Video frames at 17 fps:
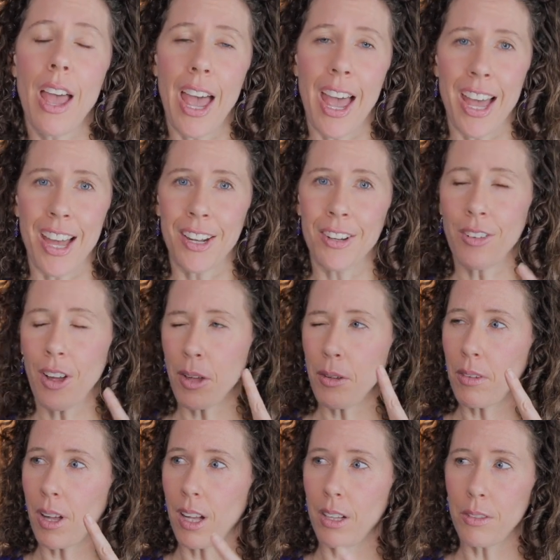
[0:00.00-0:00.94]
and
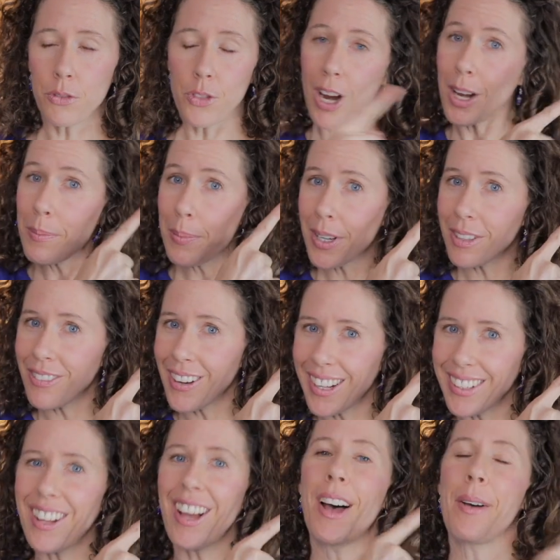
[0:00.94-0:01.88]
I'll try to put
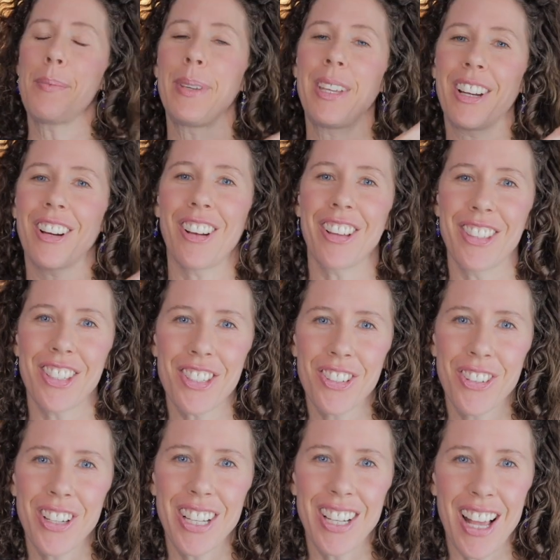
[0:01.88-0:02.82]
one up here on the
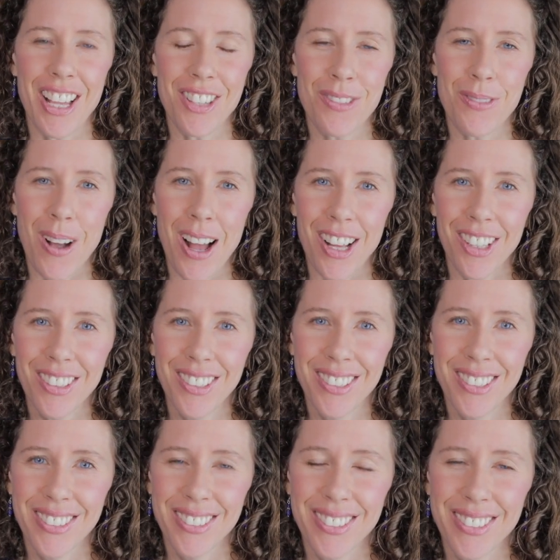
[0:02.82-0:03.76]
screen as well.
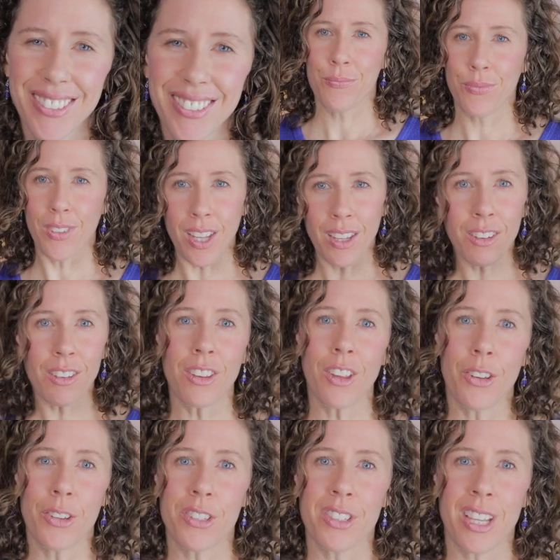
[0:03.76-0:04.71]
In
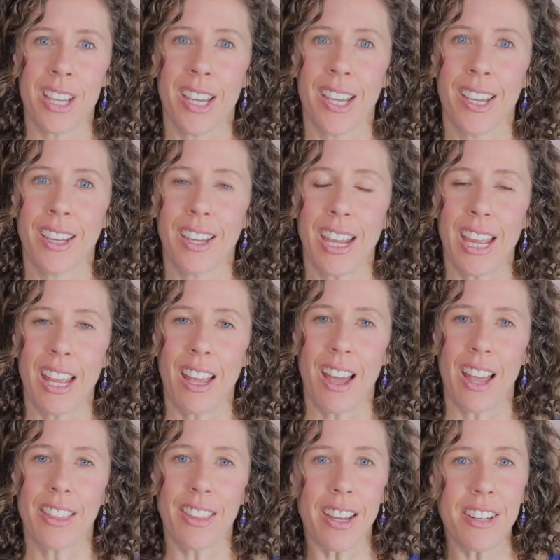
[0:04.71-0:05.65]
closing,
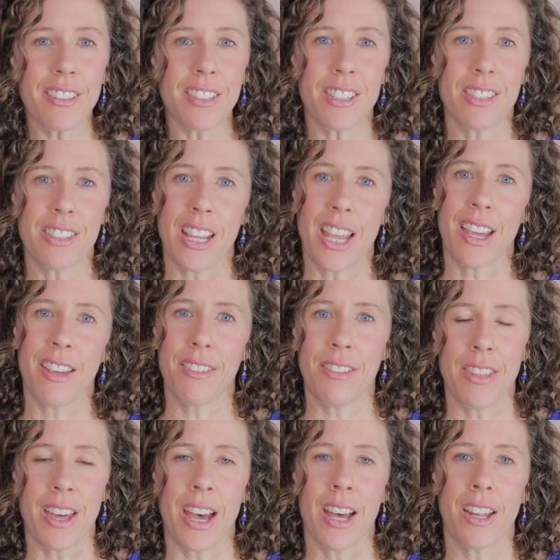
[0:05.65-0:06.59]
I'd like to say
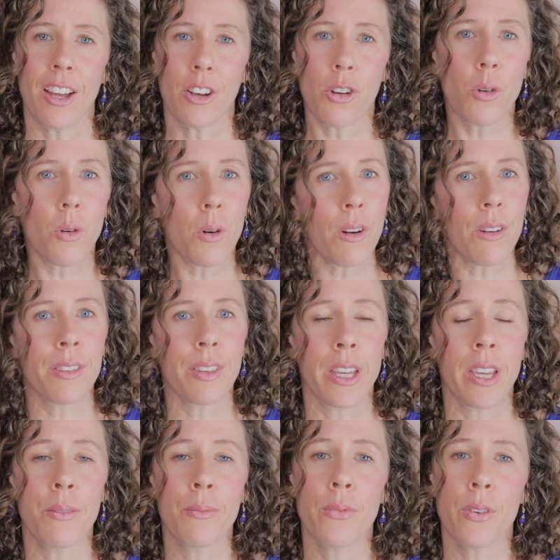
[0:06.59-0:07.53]
that a core
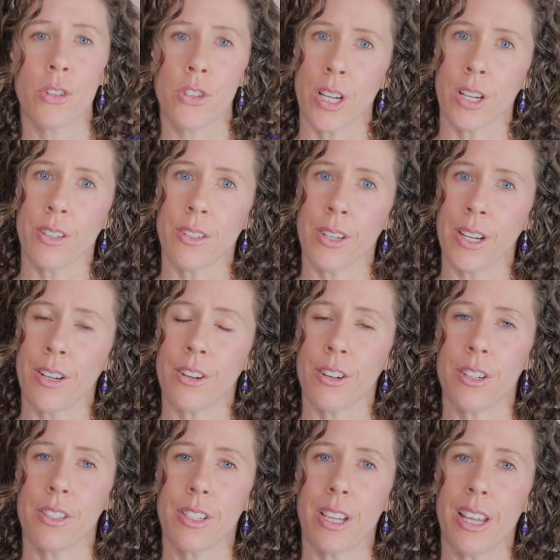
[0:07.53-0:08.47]
theme for
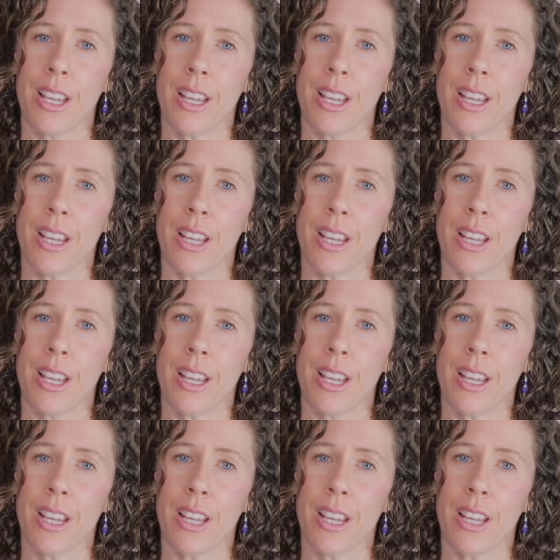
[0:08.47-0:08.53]
generators